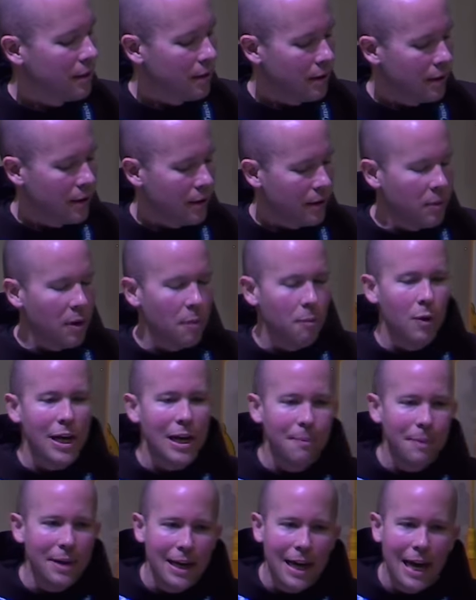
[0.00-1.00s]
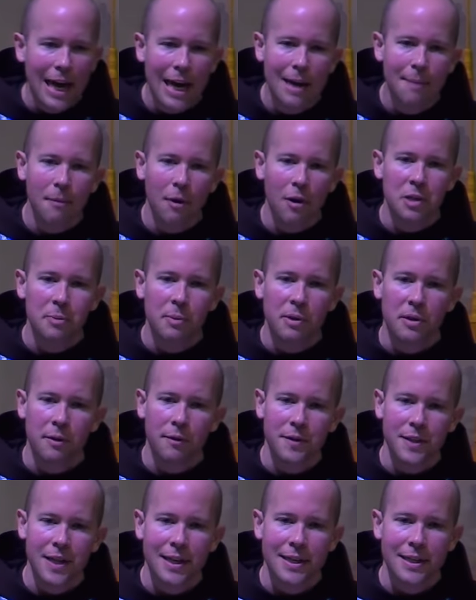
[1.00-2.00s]
But when he became Archbishop of
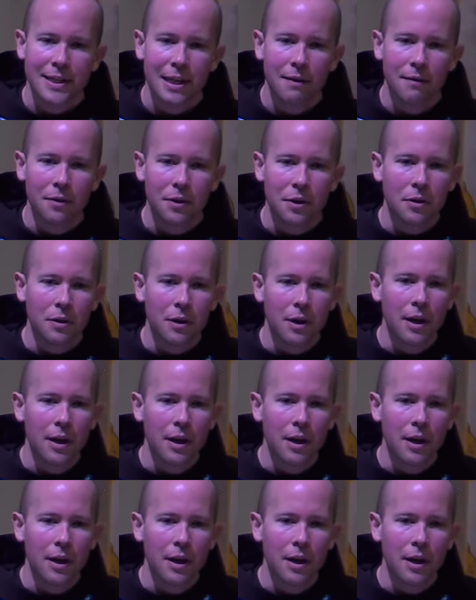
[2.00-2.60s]
San Salvador,